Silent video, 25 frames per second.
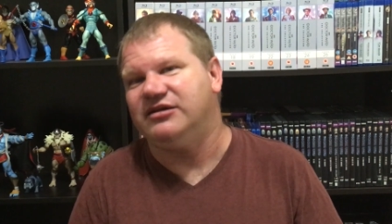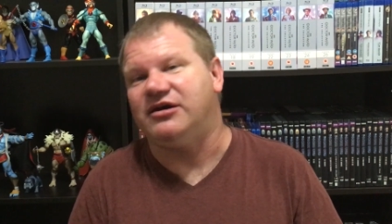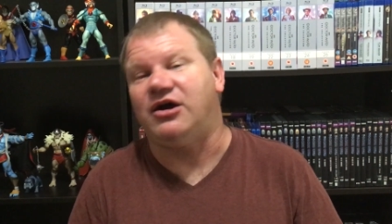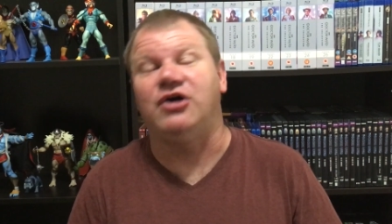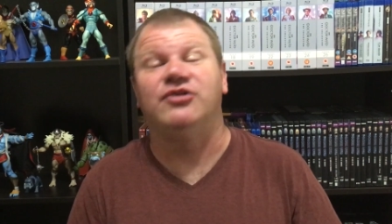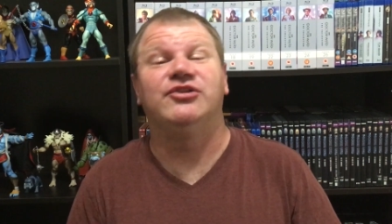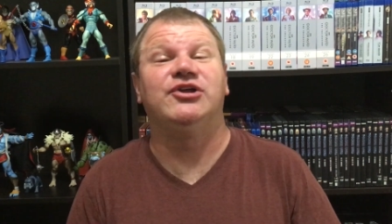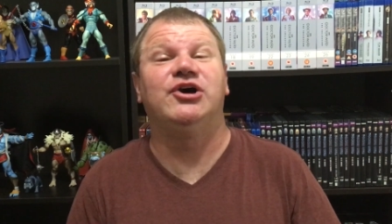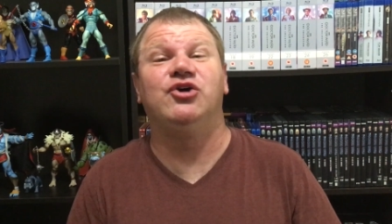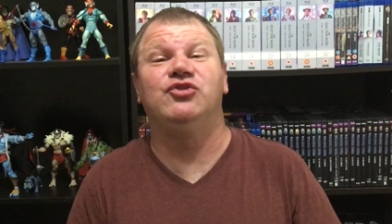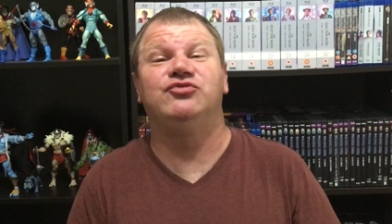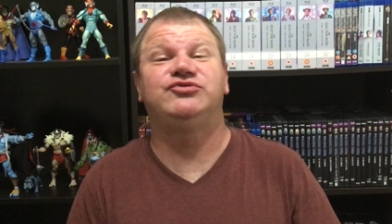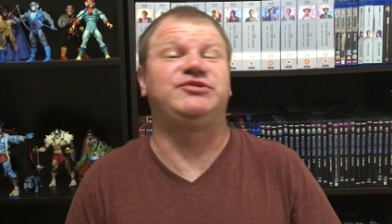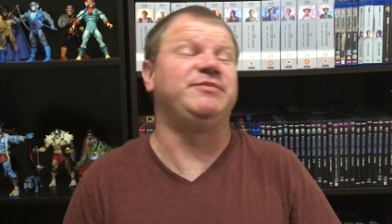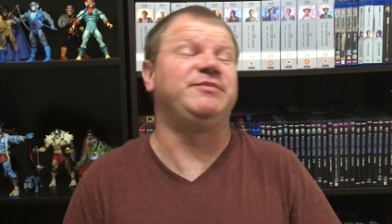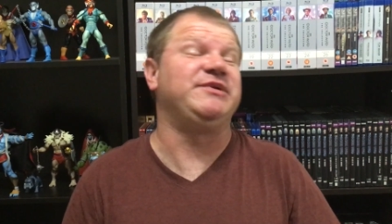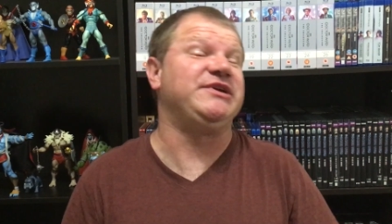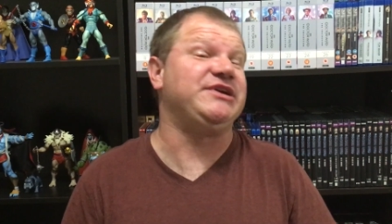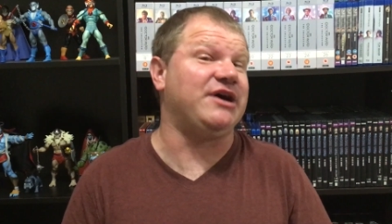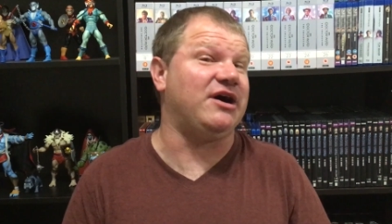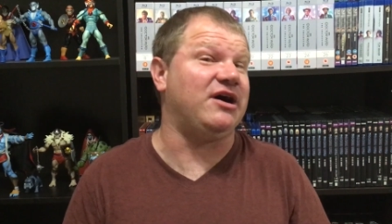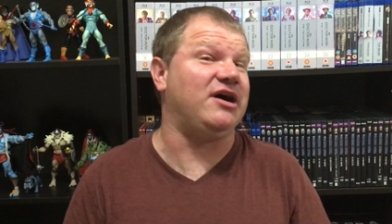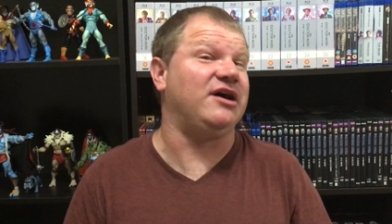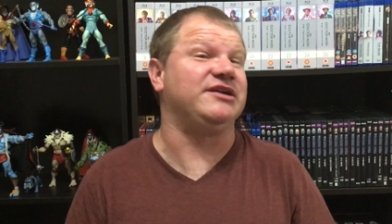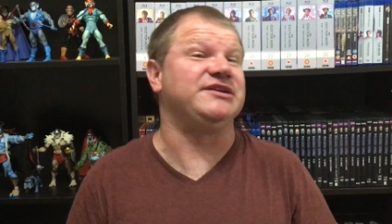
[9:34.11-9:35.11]
although to
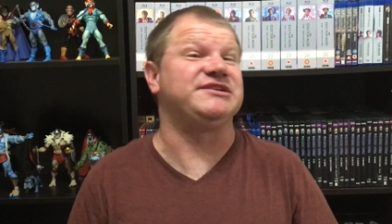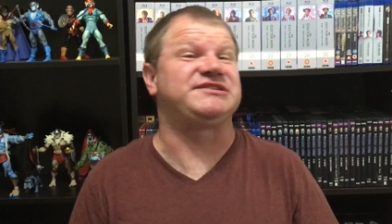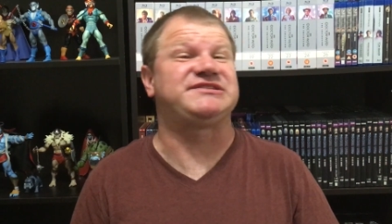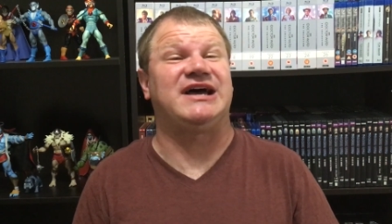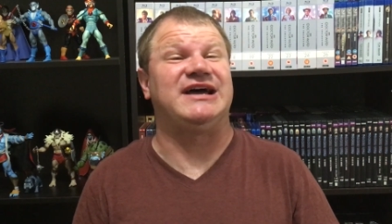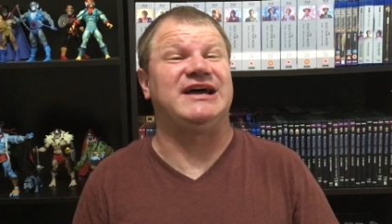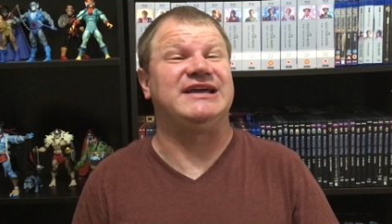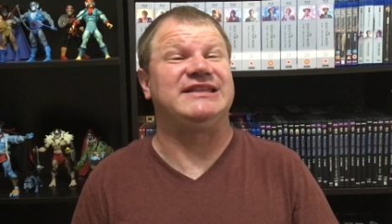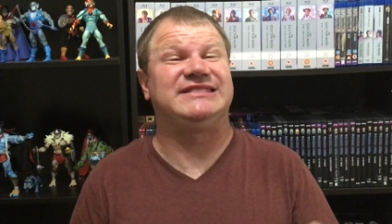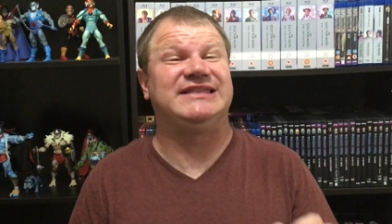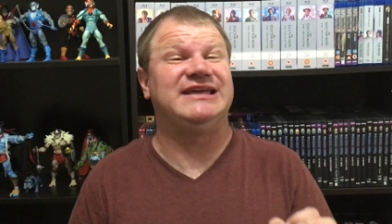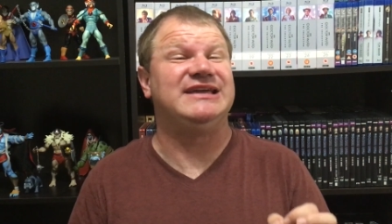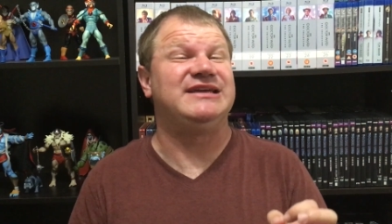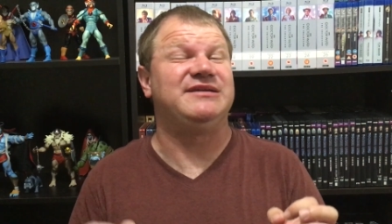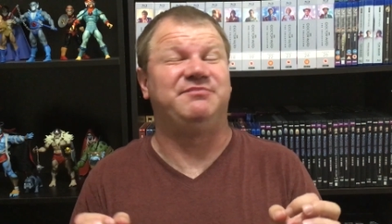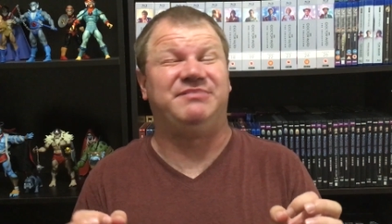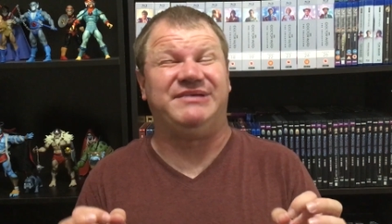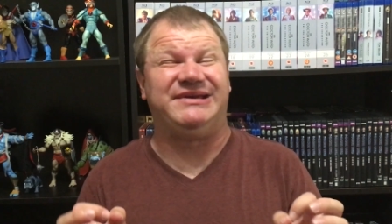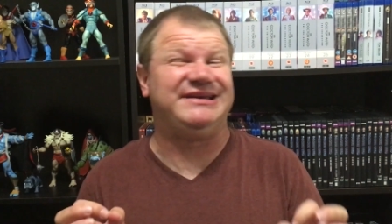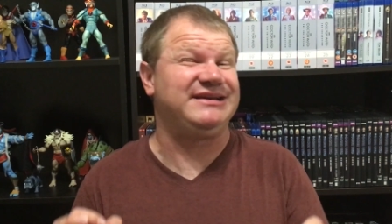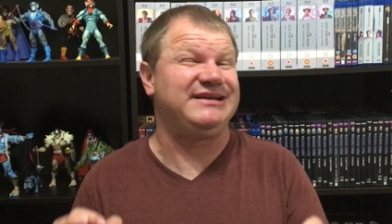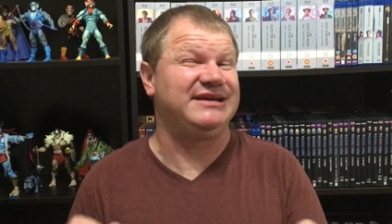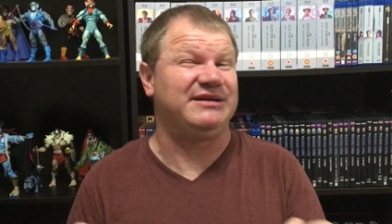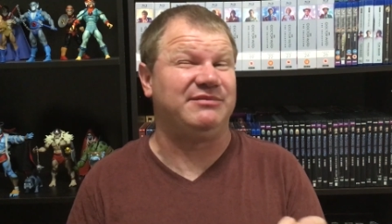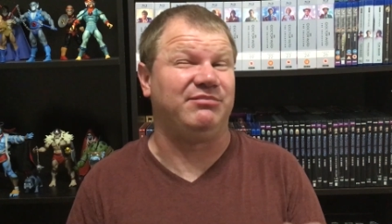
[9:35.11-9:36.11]
be honest, I think
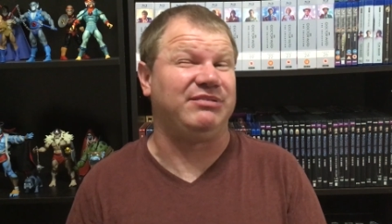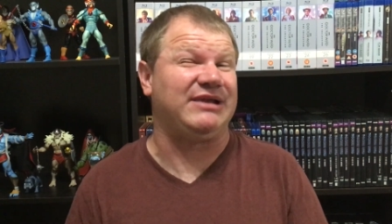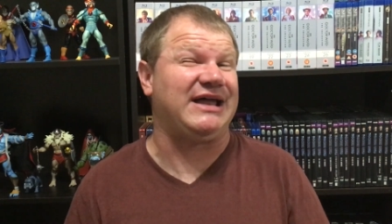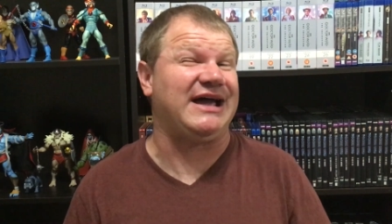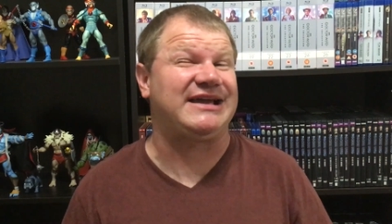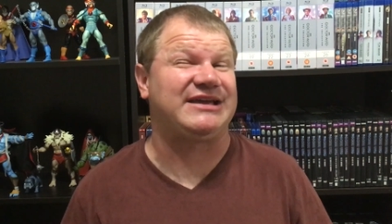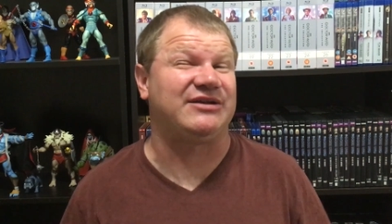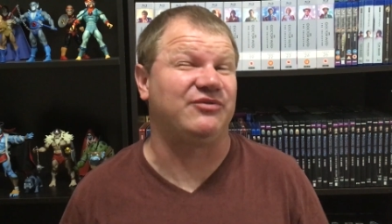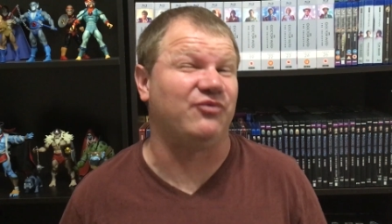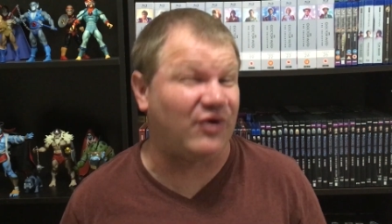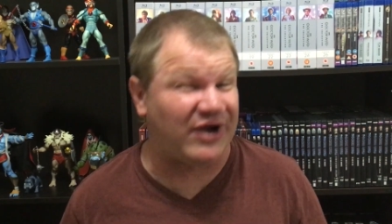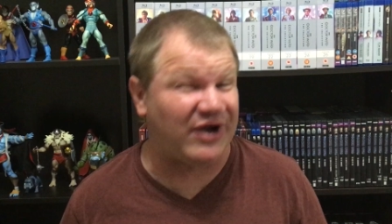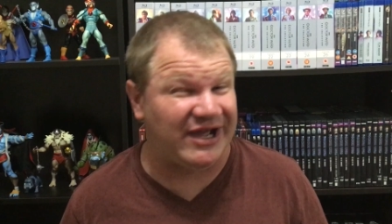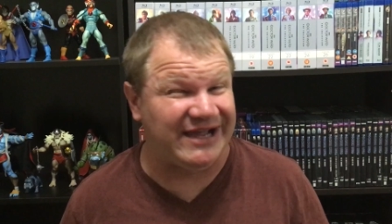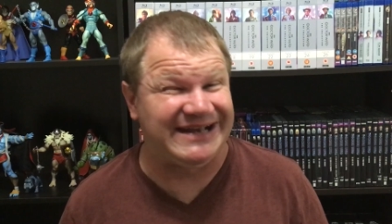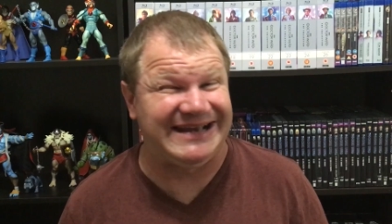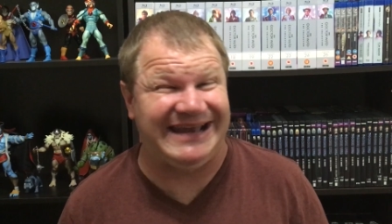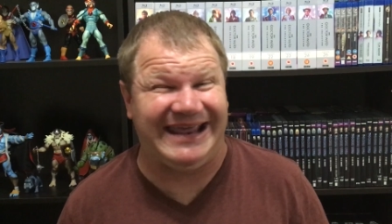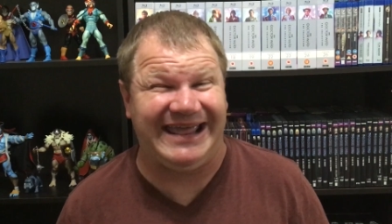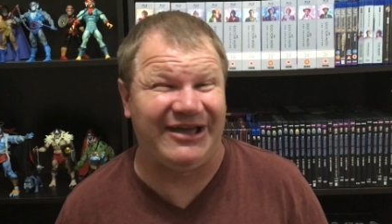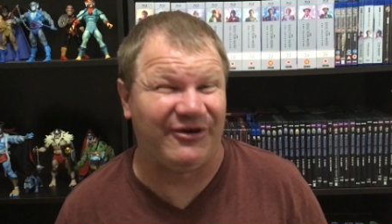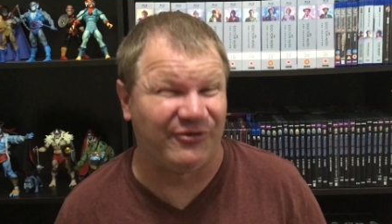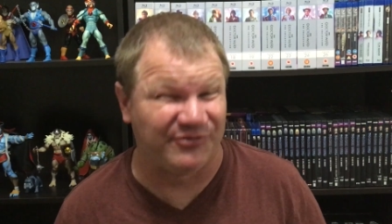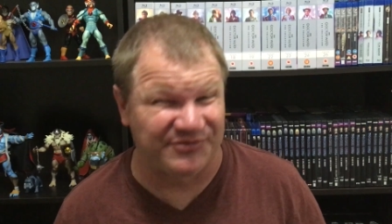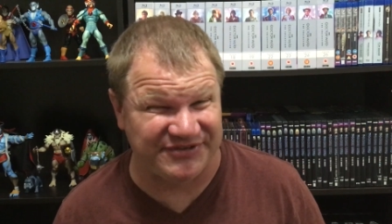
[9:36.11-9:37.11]
being in black and white
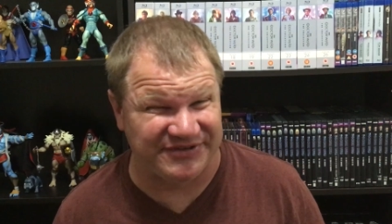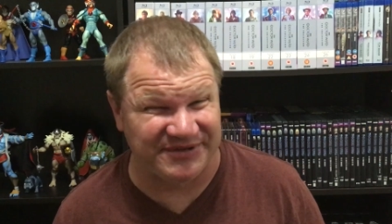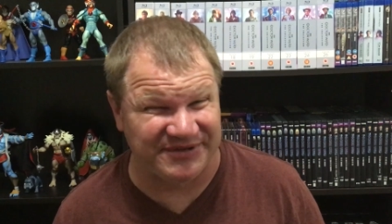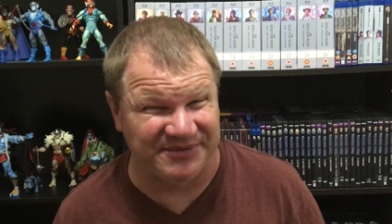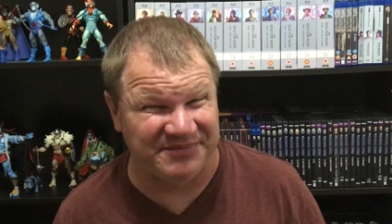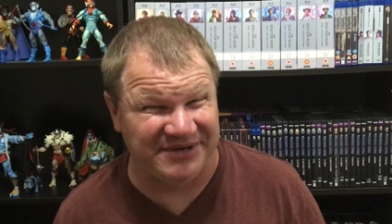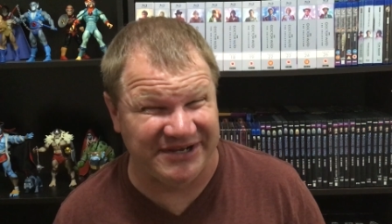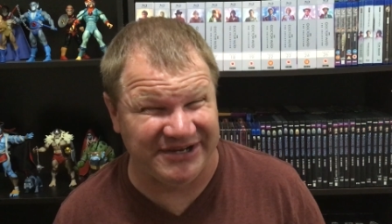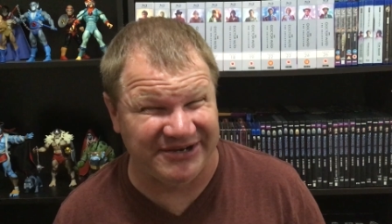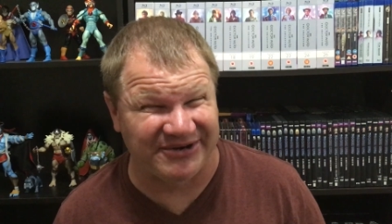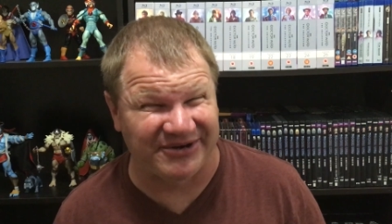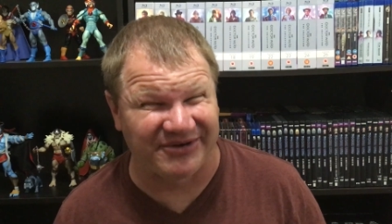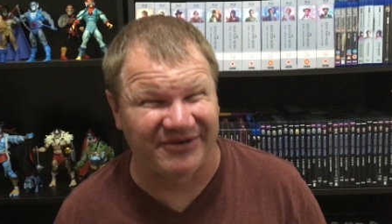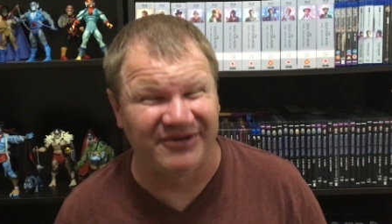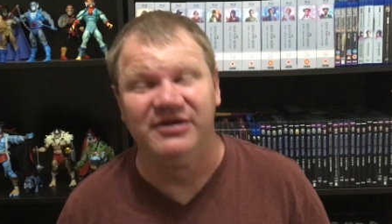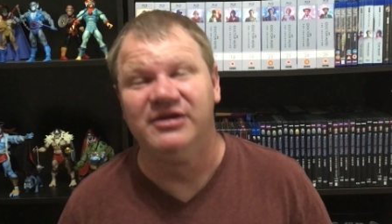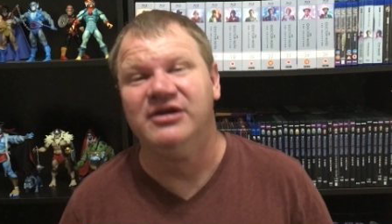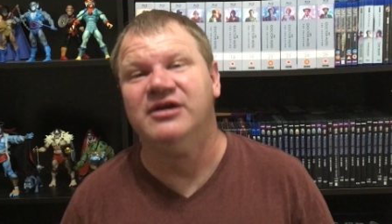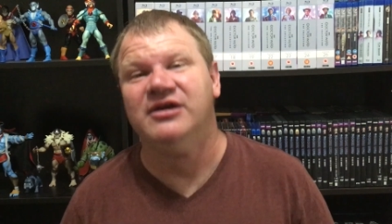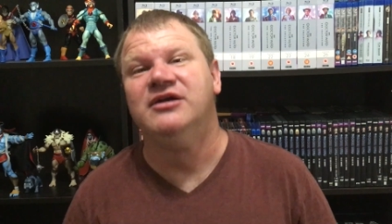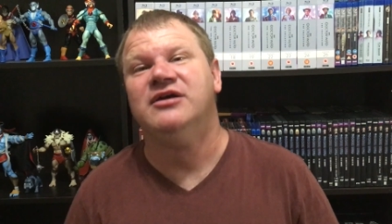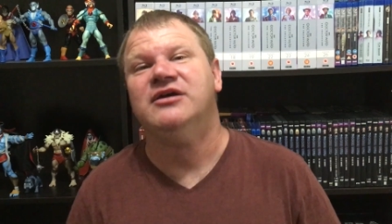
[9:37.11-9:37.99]
helps them here.